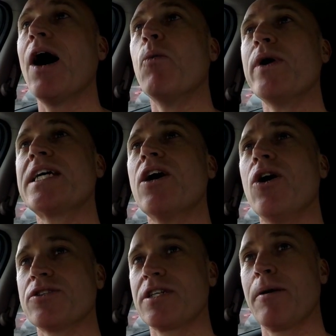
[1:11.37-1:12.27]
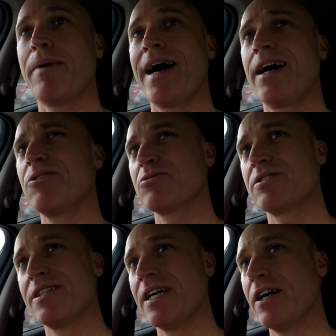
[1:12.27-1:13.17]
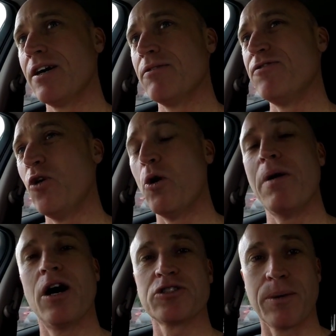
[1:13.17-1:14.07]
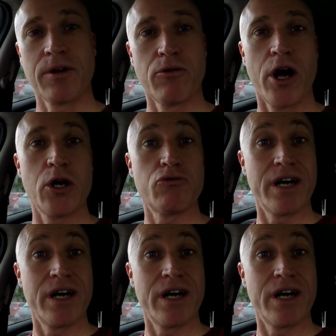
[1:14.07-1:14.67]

We got about 4 miles up the road,